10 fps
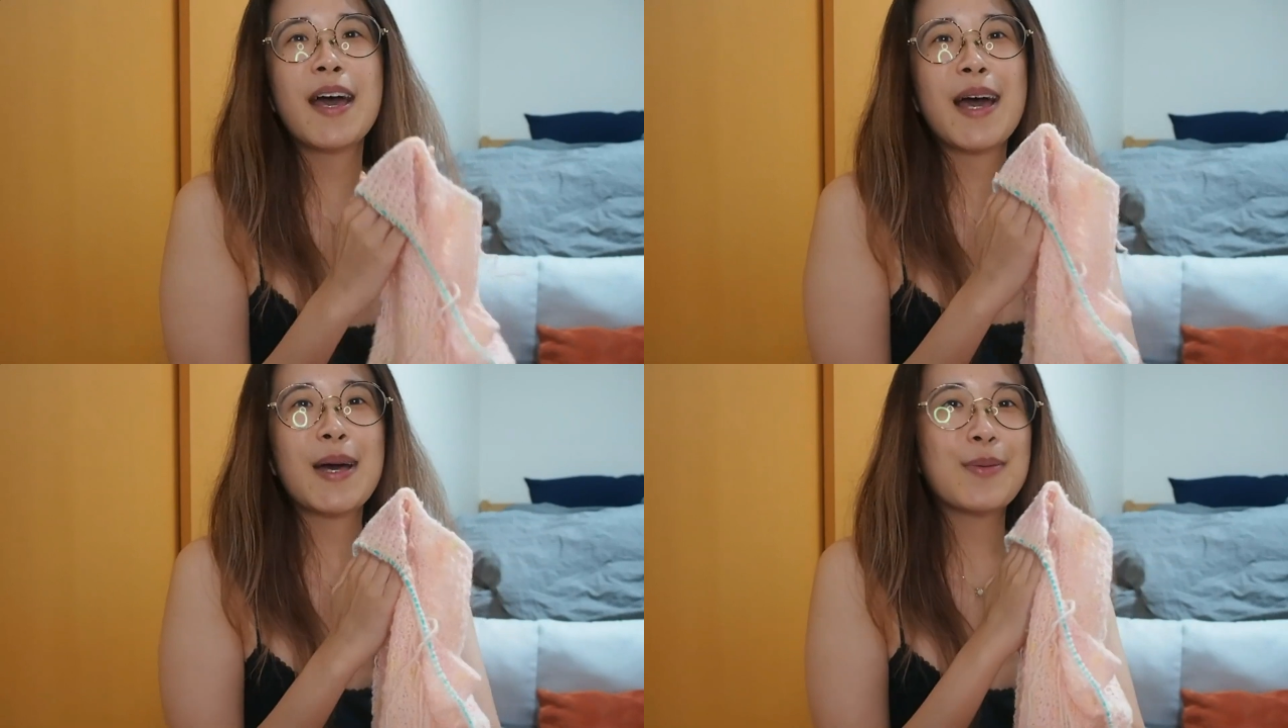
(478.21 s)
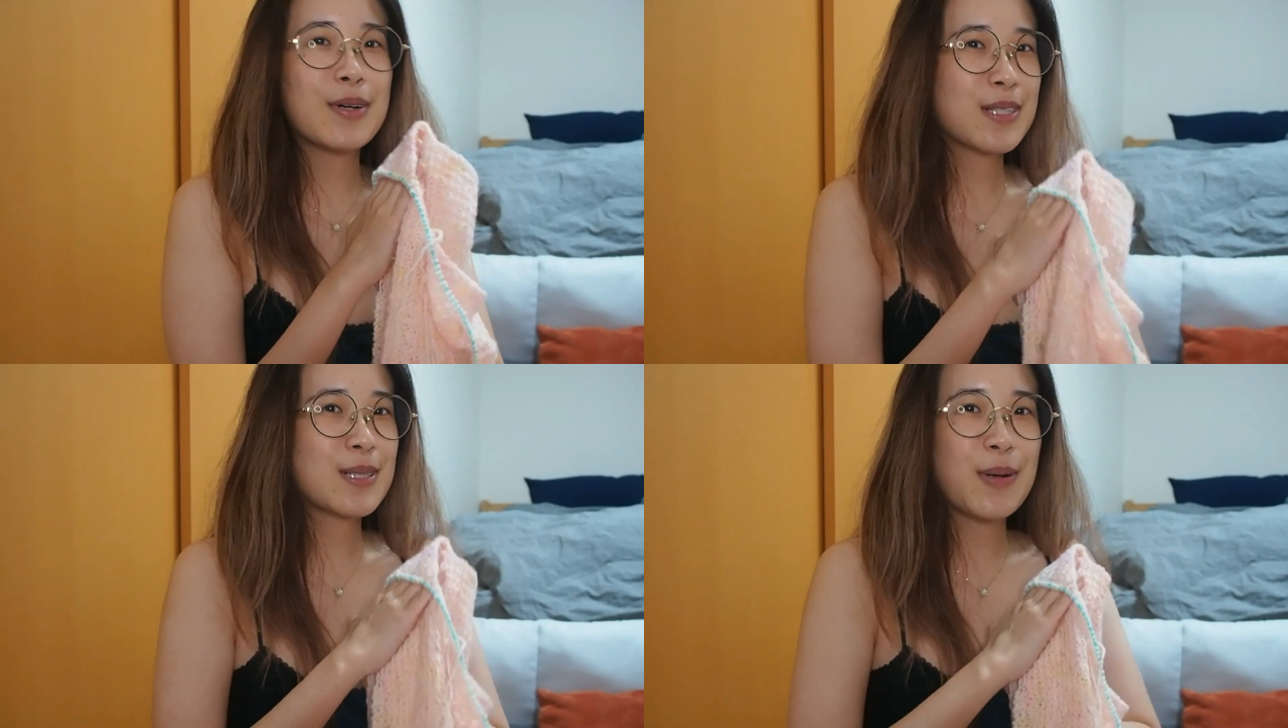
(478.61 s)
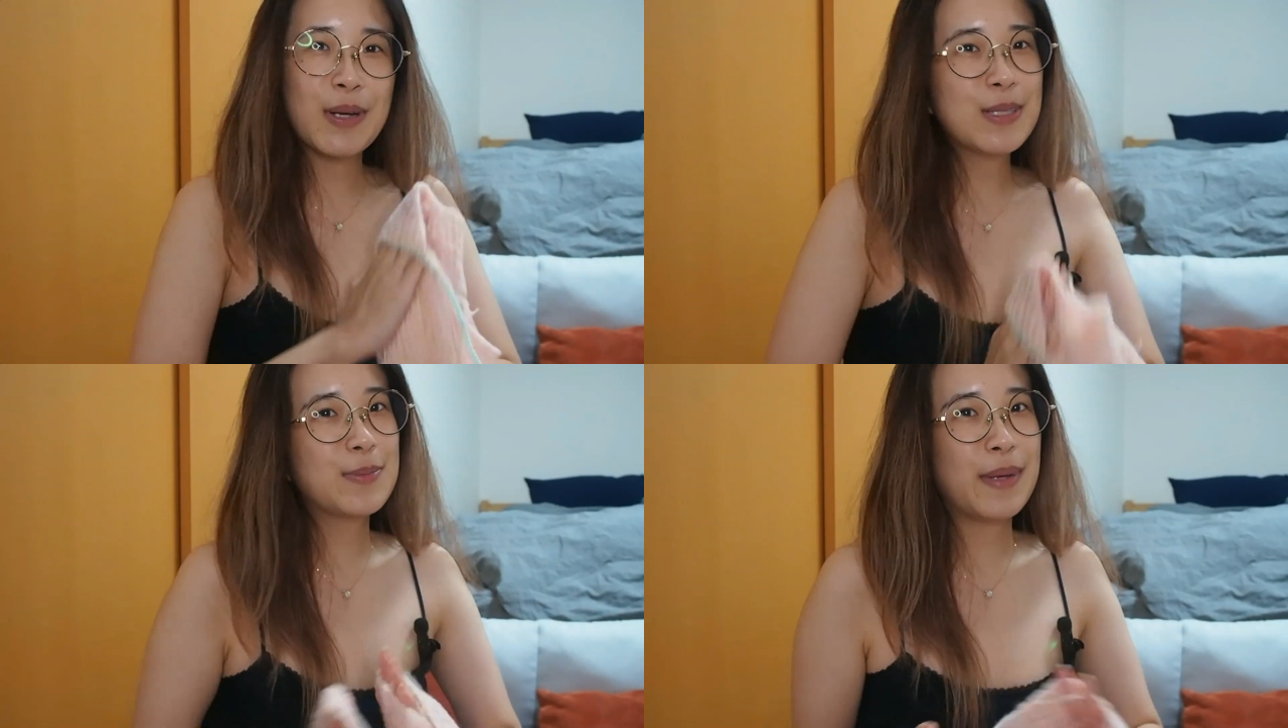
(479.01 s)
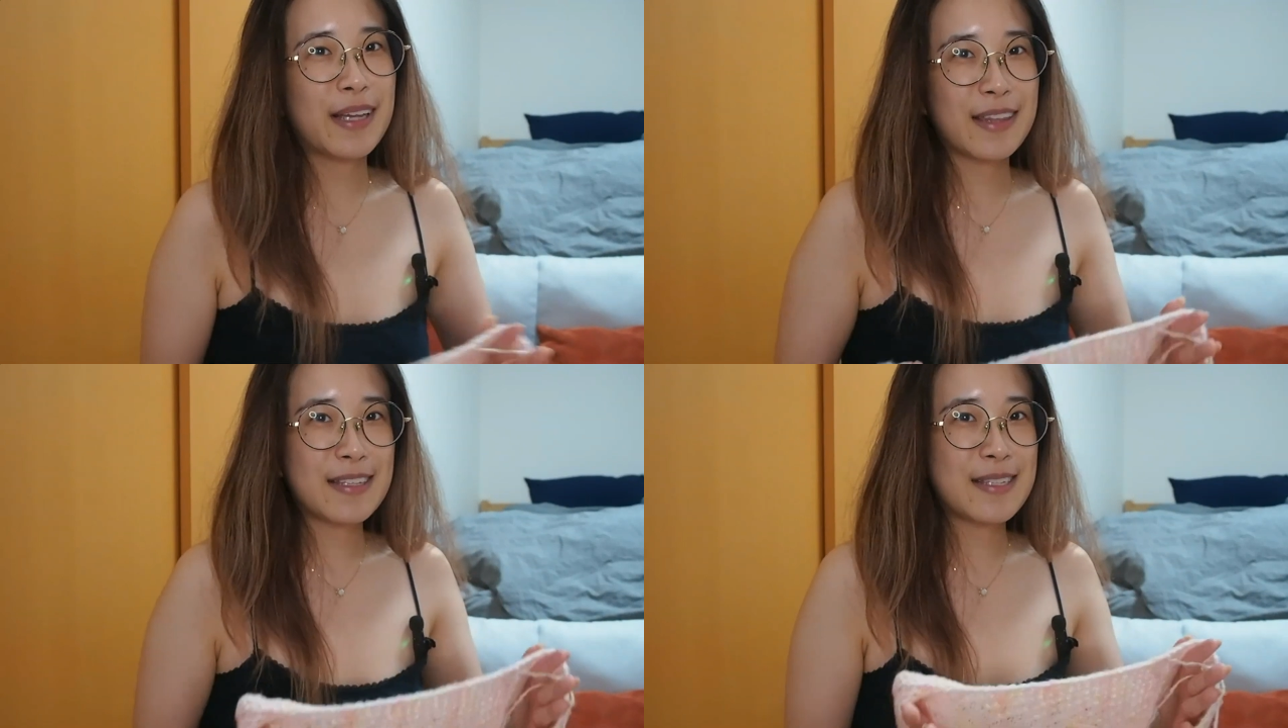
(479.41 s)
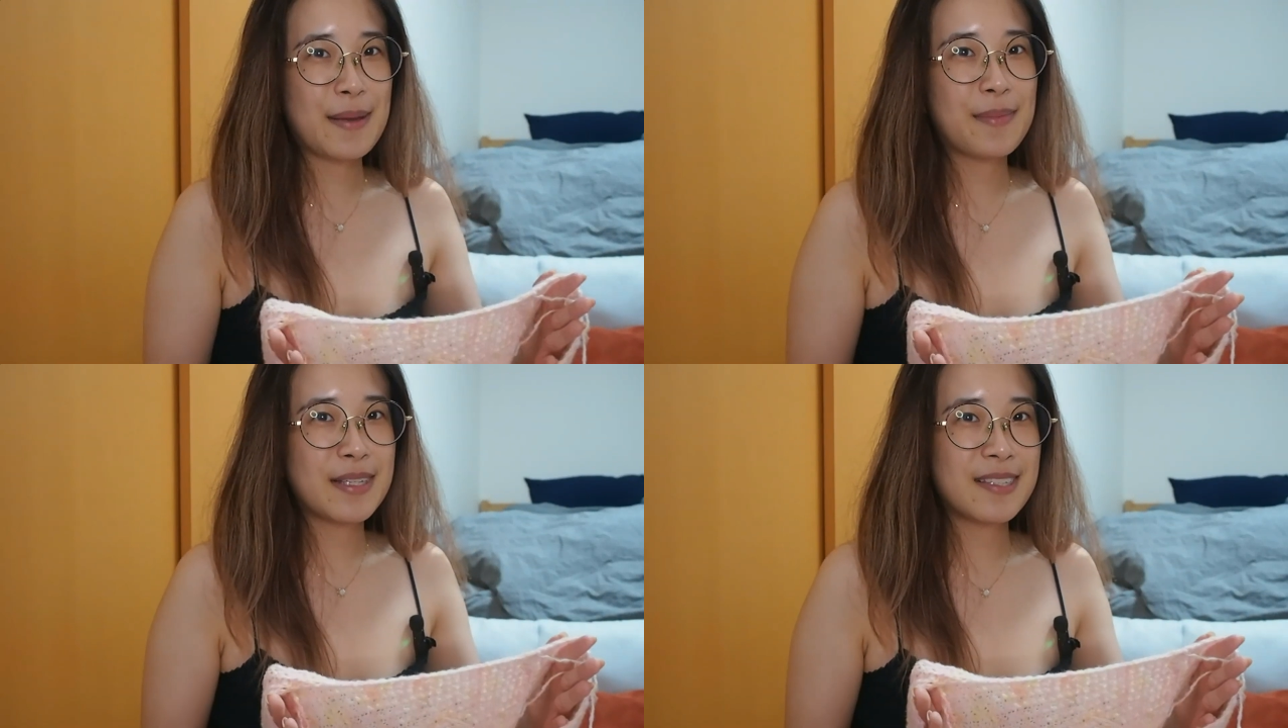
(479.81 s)
I wasn't going to make the
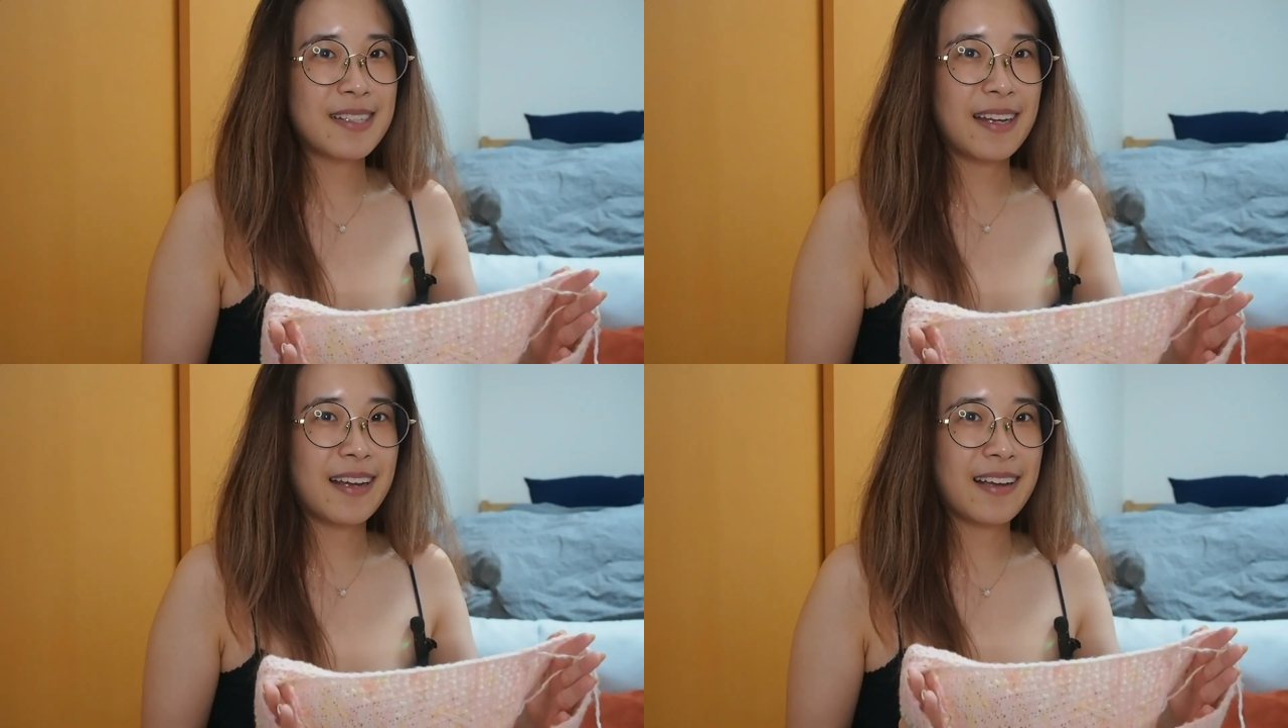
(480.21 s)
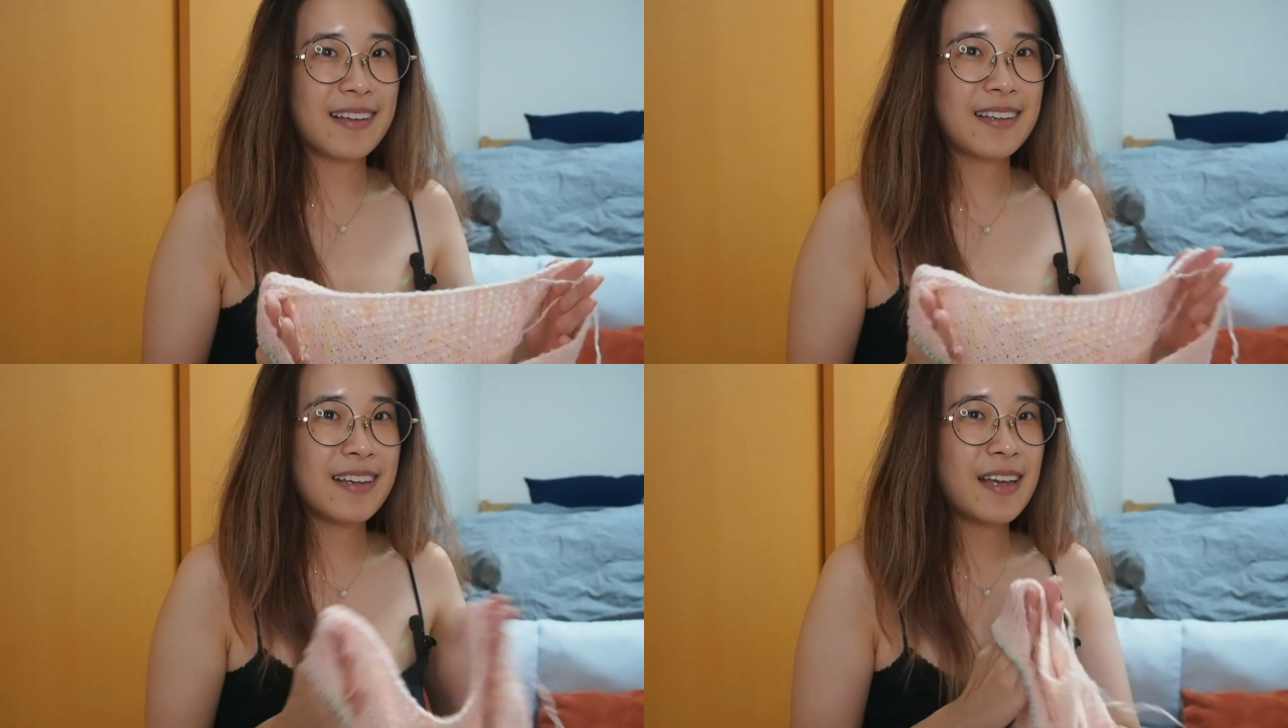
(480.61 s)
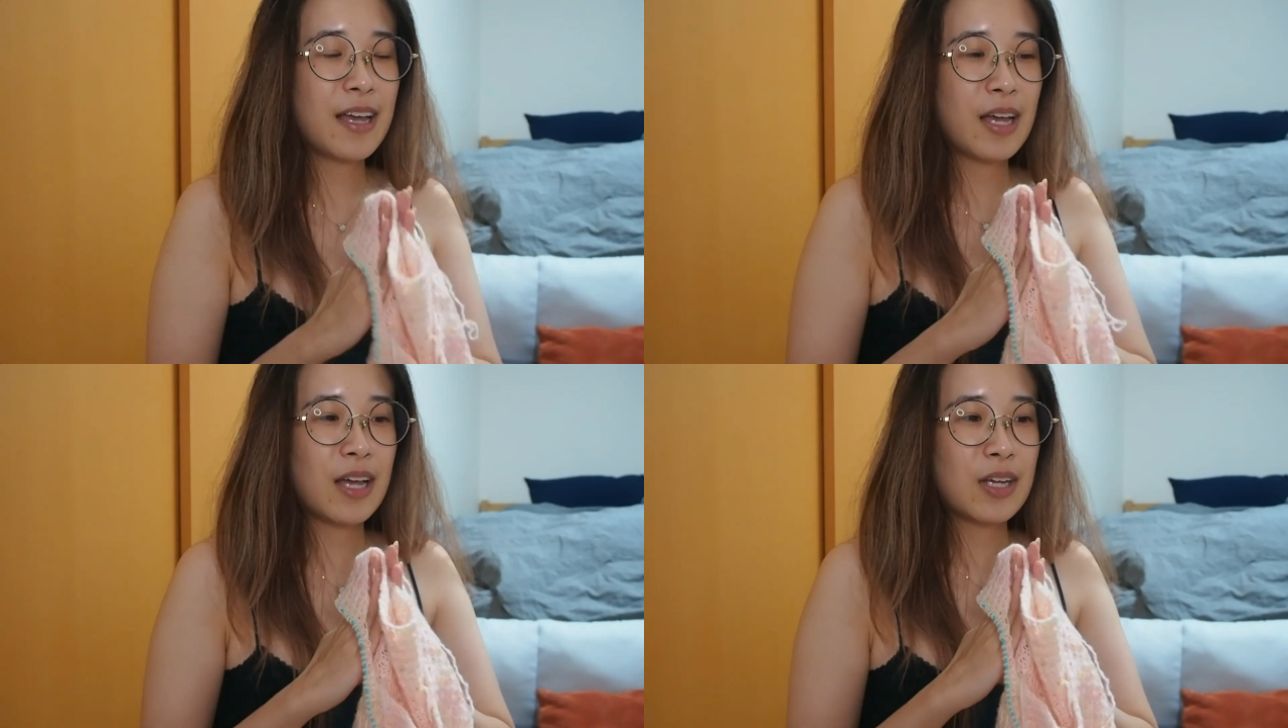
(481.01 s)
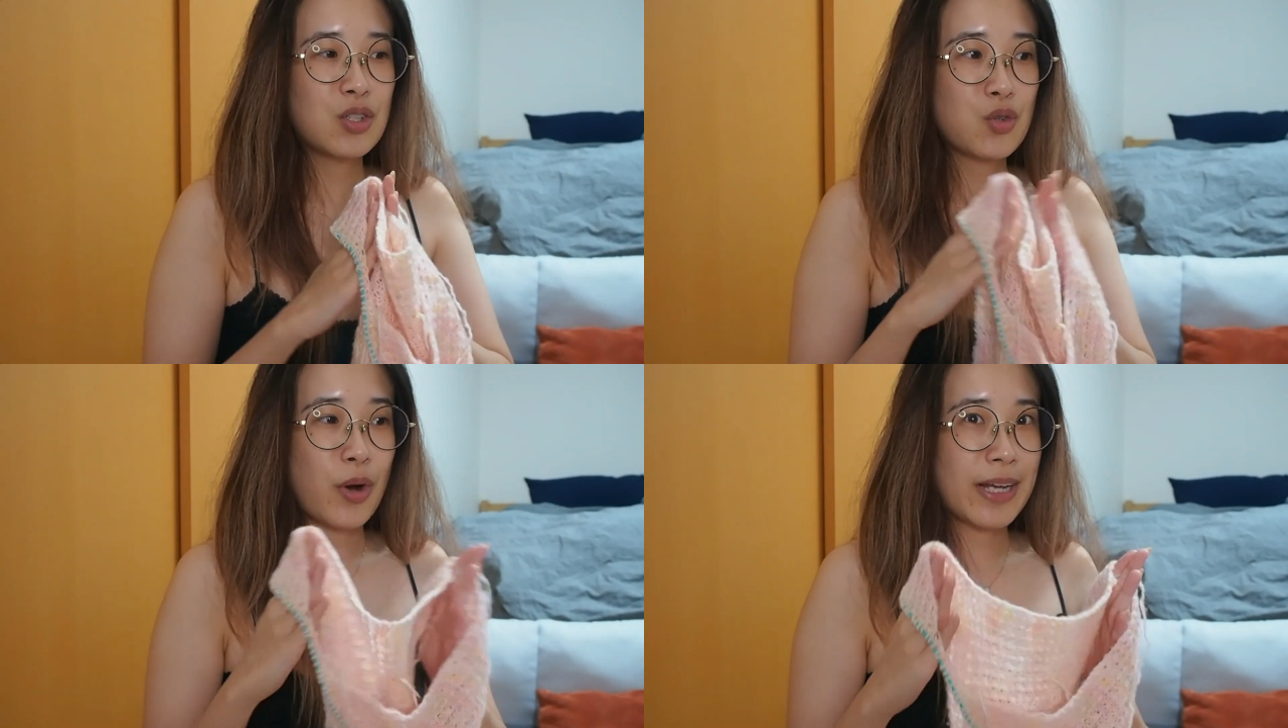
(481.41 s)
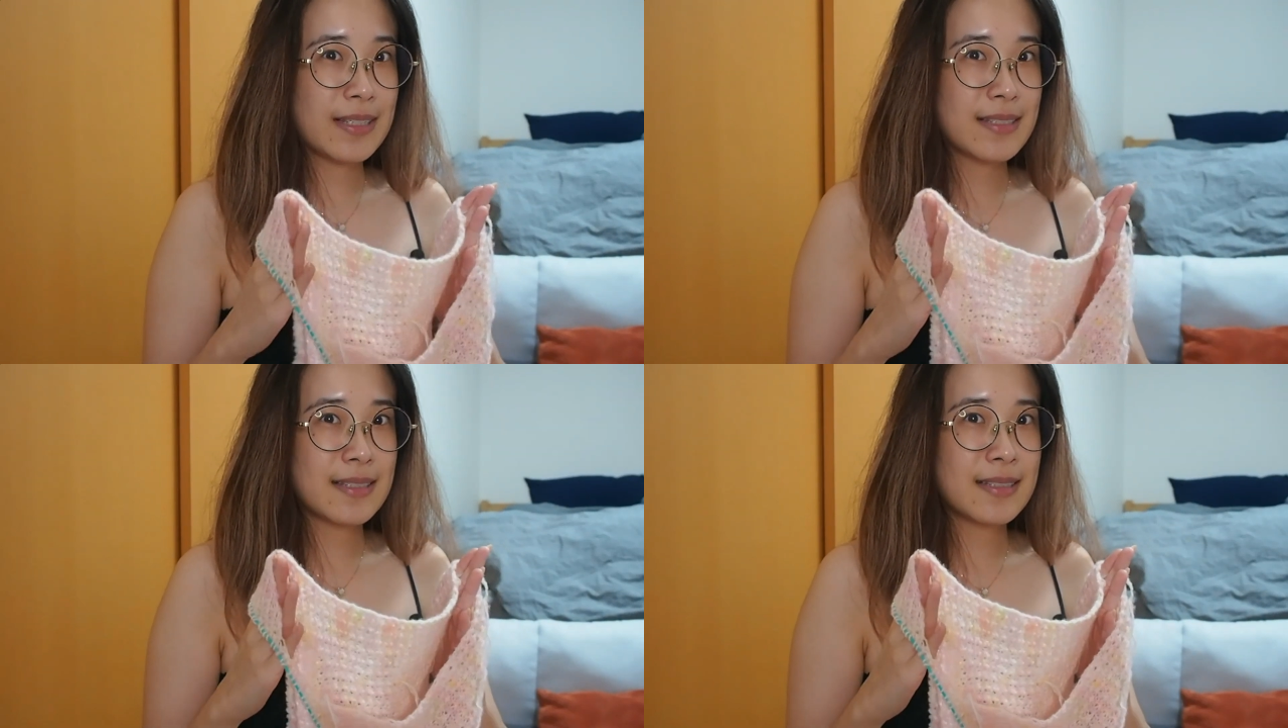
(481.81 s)
same mistake
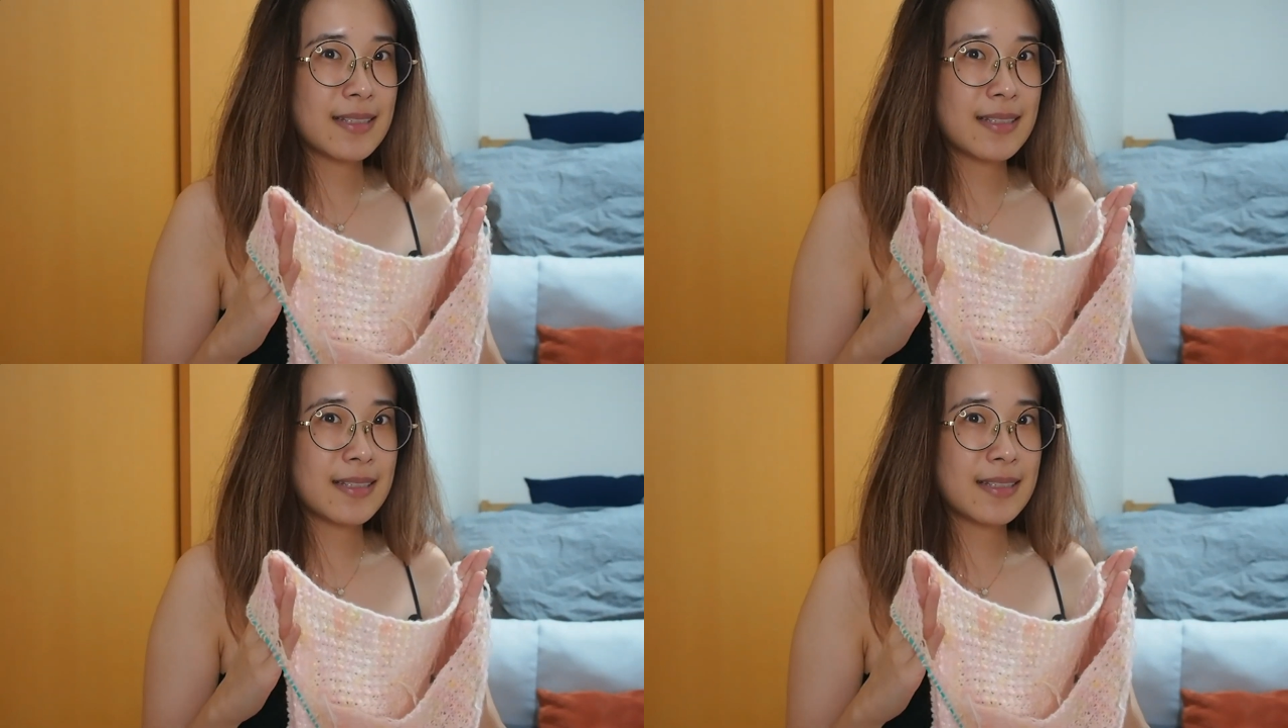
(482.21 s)
twice.